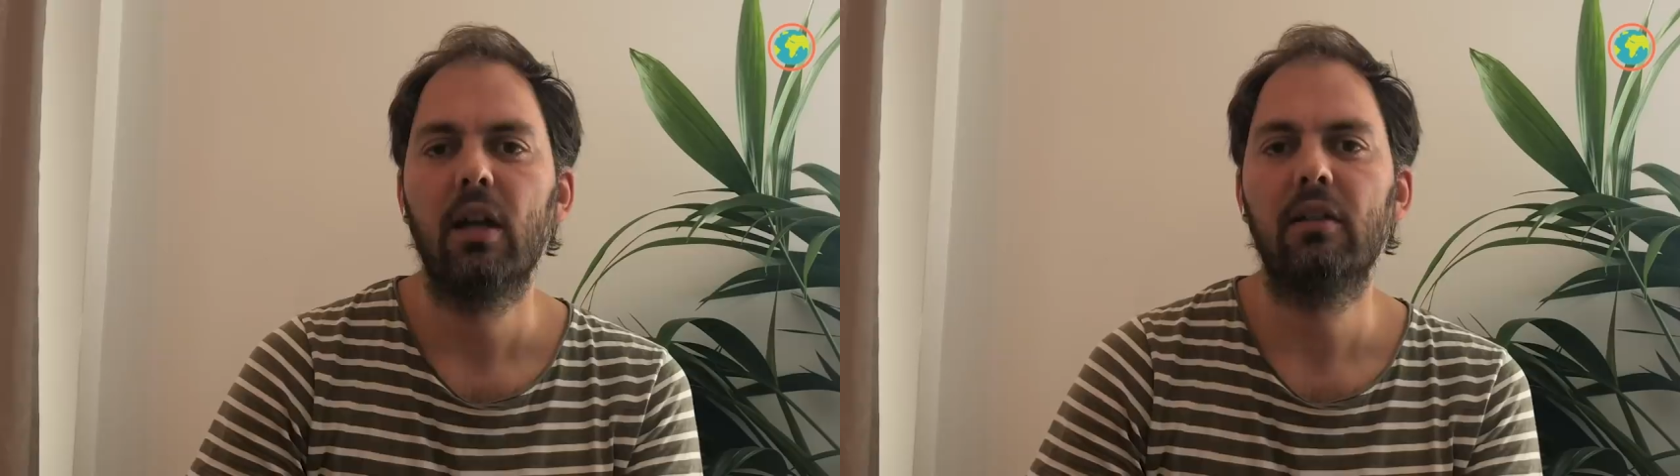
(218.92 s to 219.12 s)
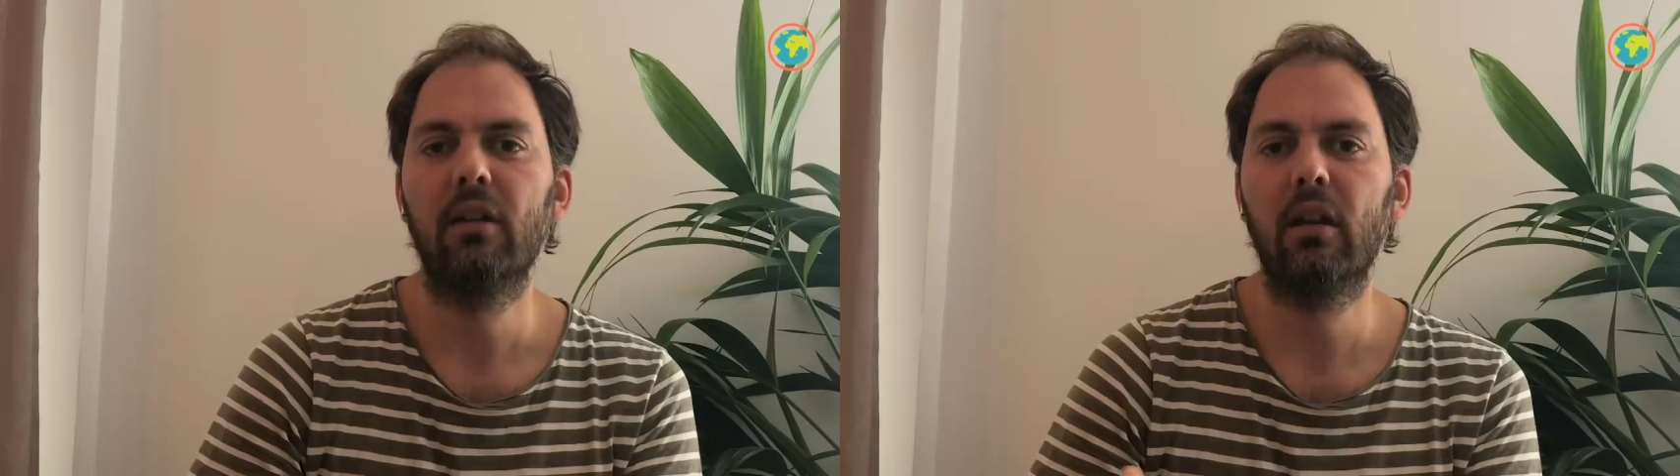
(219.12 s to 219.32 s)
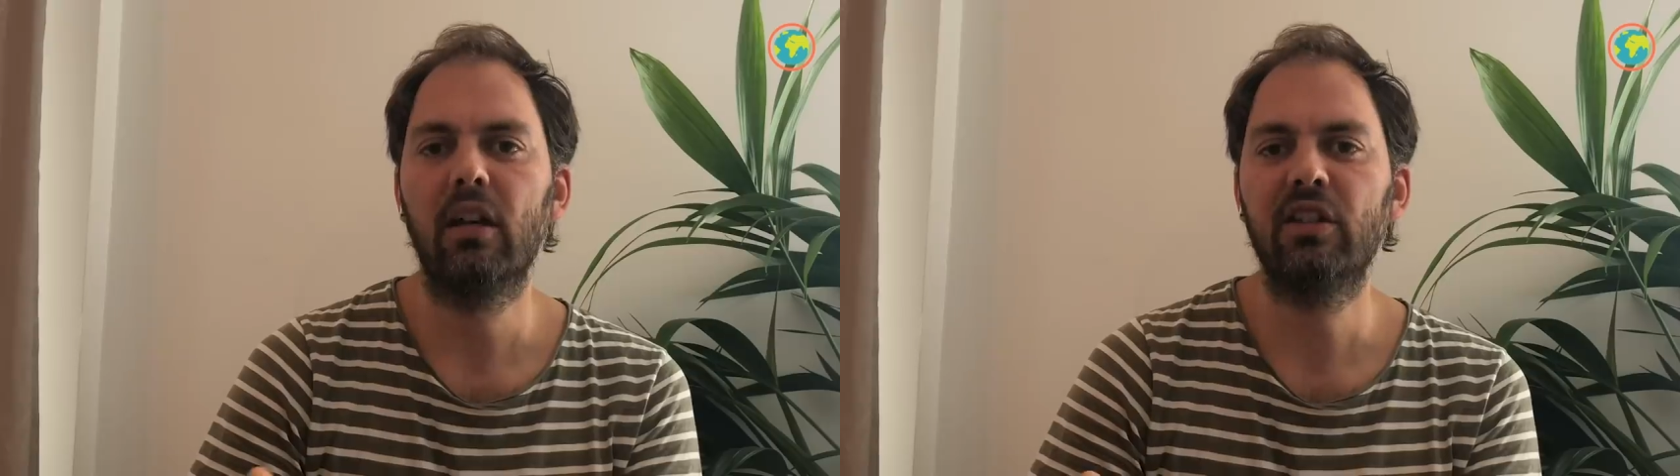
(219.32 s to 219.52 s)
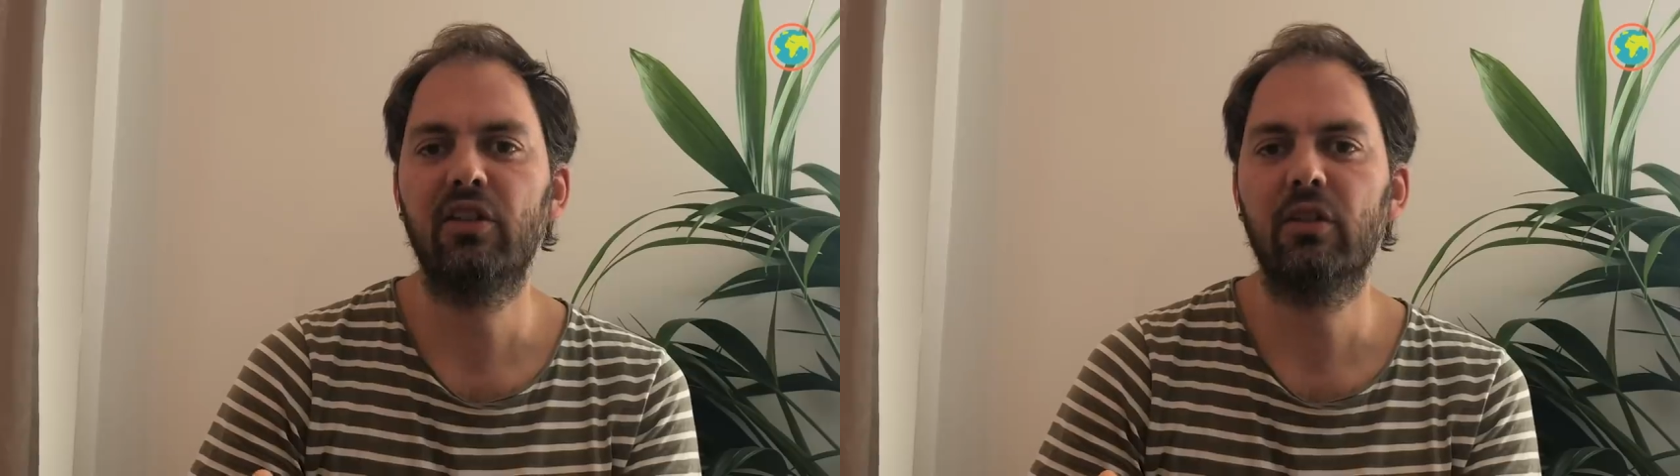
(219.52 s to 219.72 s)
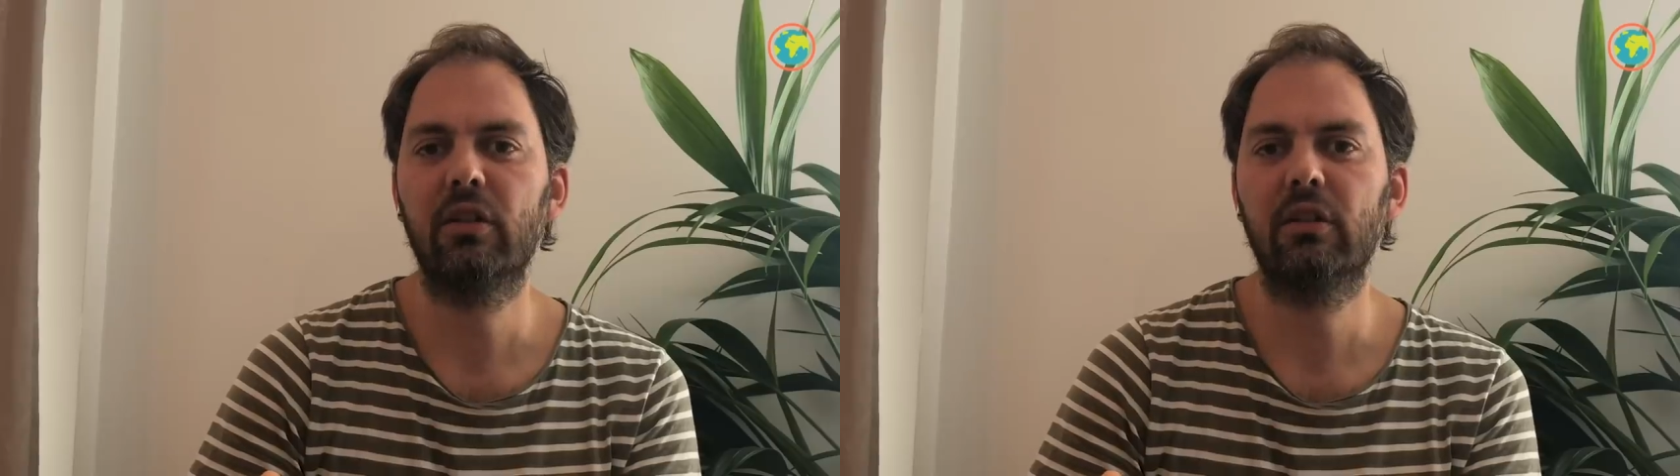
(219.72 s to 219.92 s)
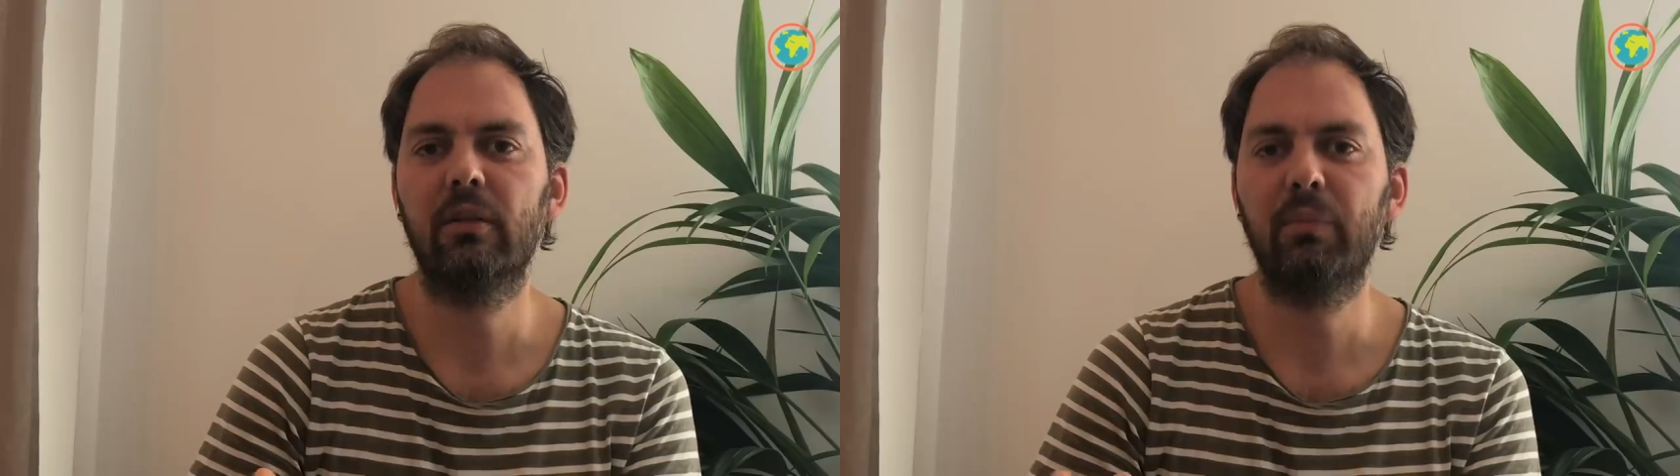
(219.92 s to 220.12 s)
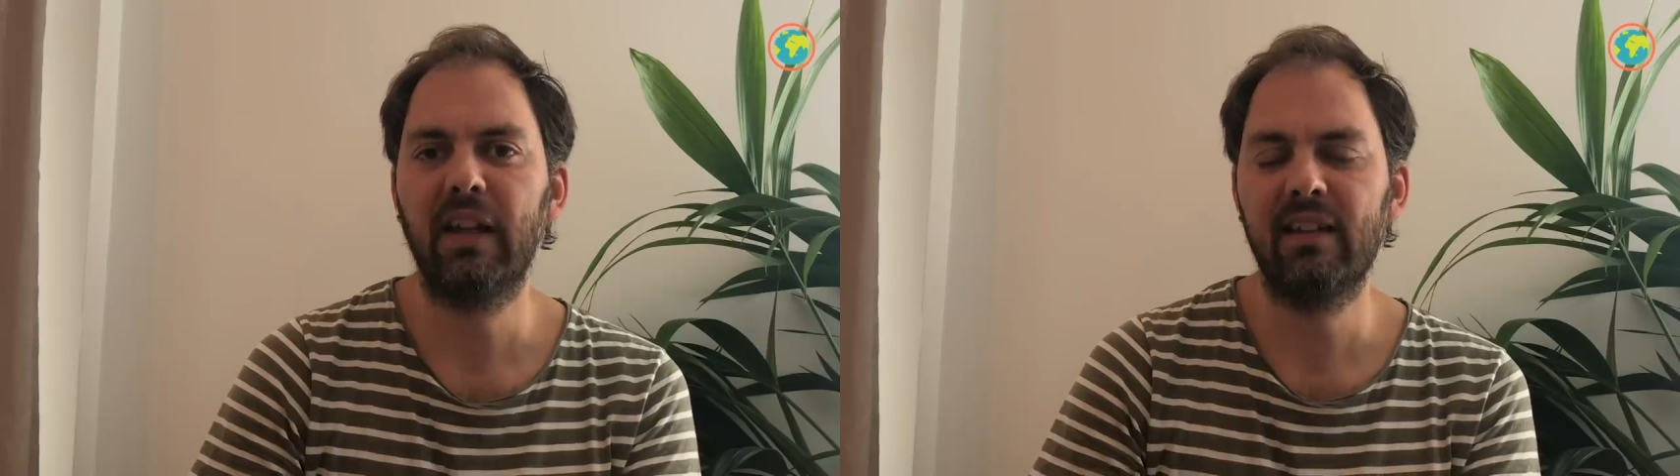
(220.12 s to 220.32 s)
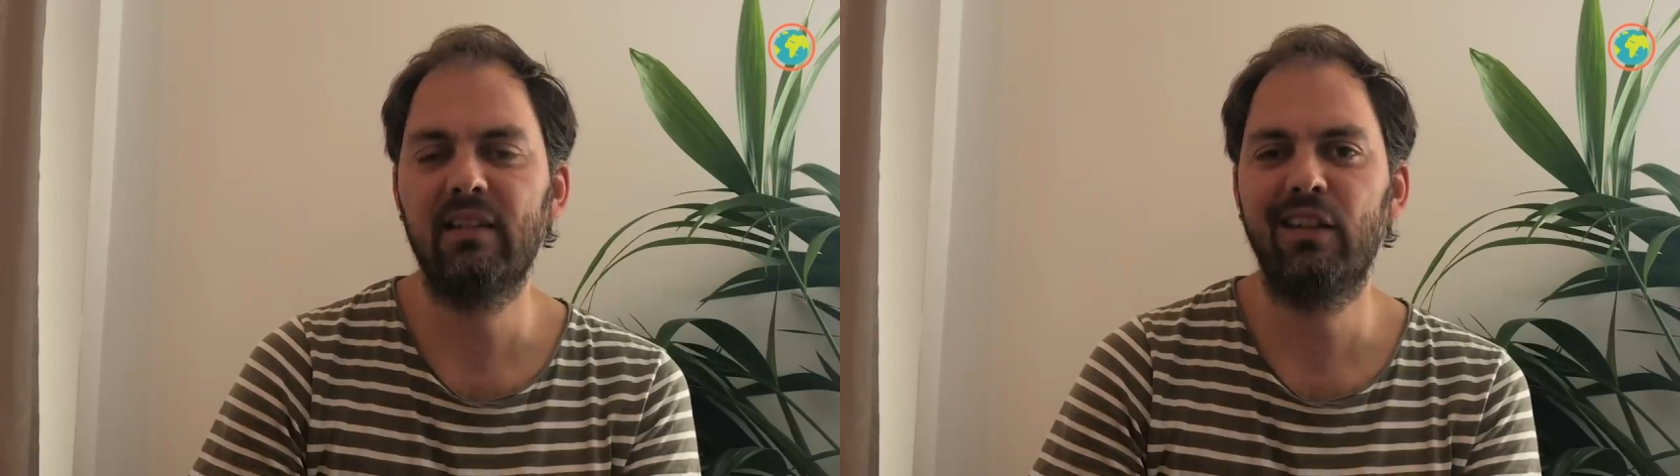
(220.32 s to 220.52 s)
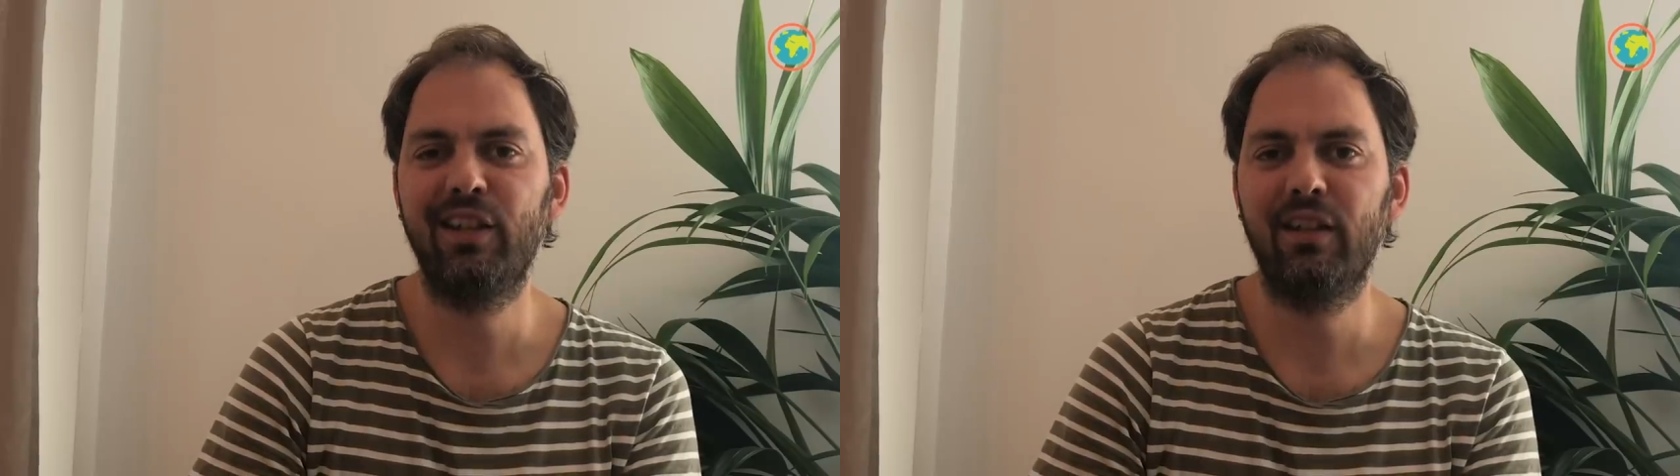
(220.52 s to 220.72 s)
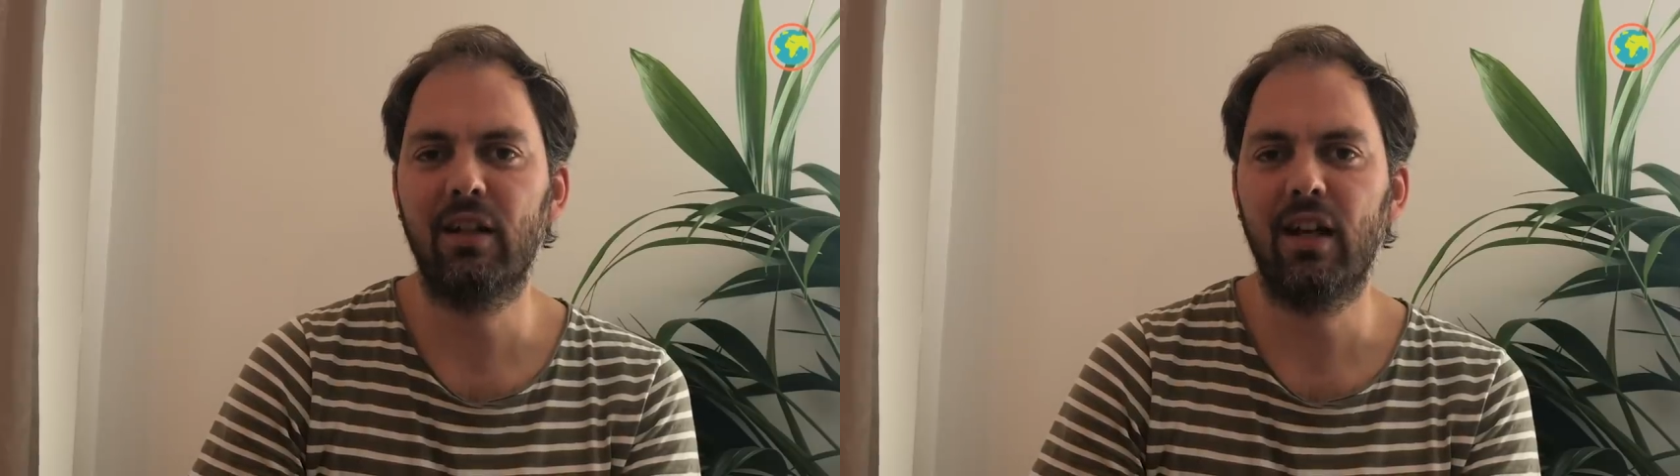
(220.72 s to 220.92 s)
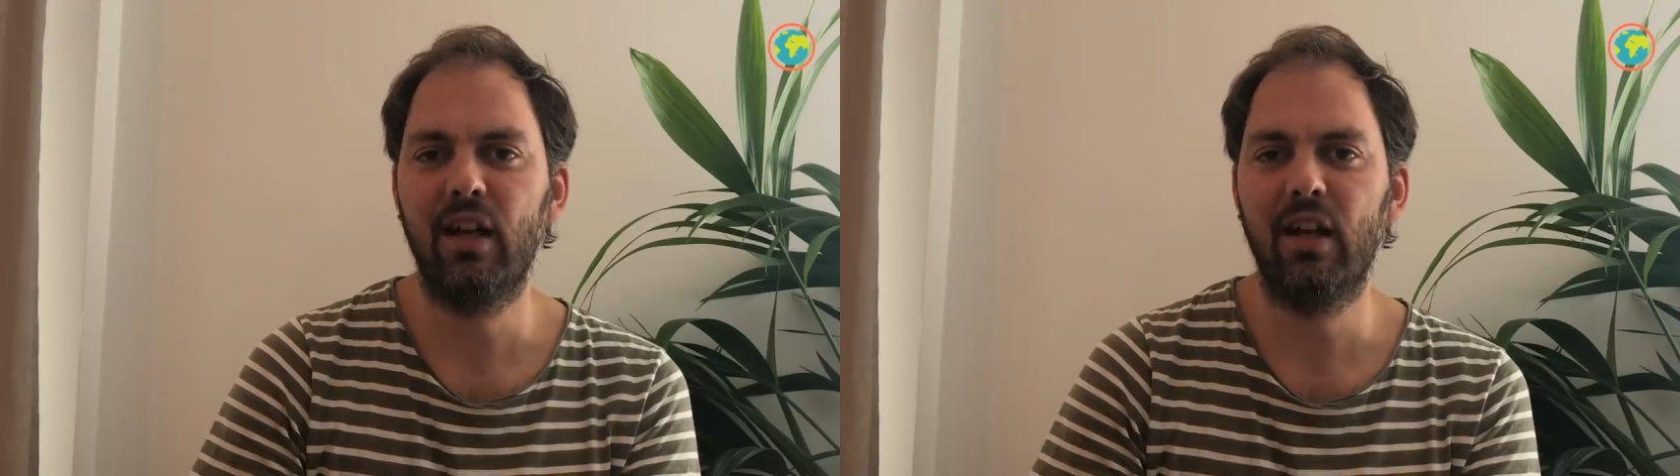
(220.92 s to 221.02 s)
The larger planting